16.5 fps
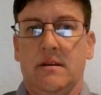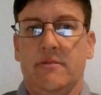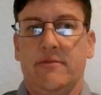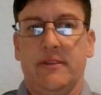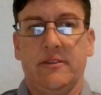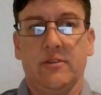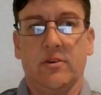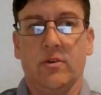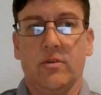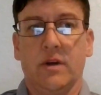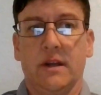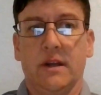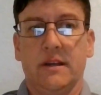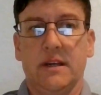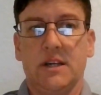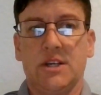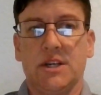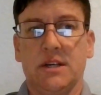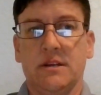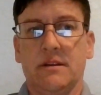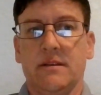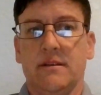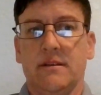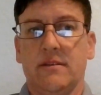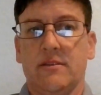physical
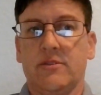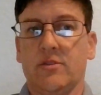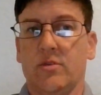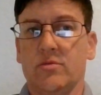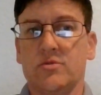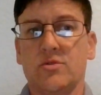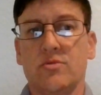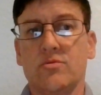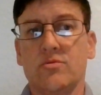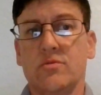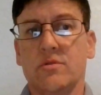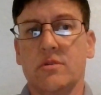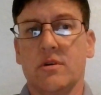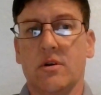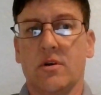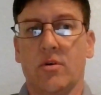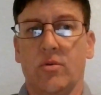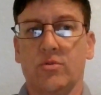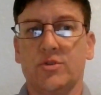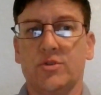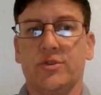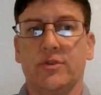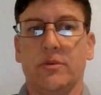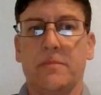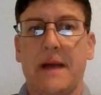condition, social,
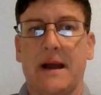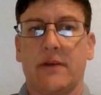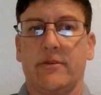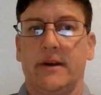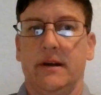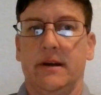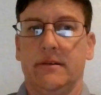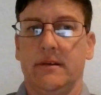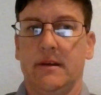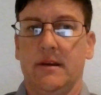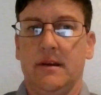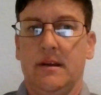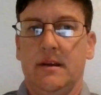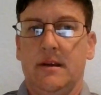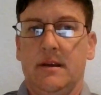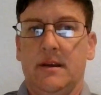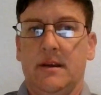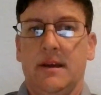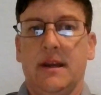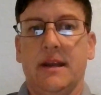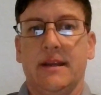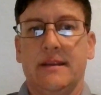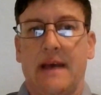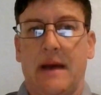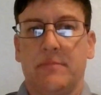cultural background,
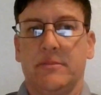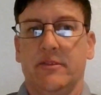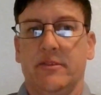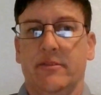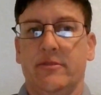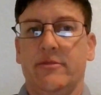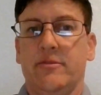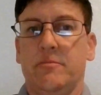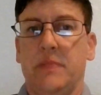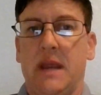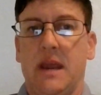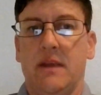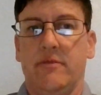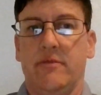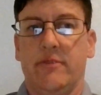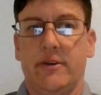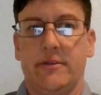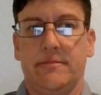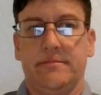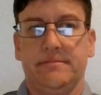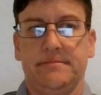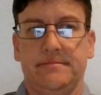and adaptive behavior.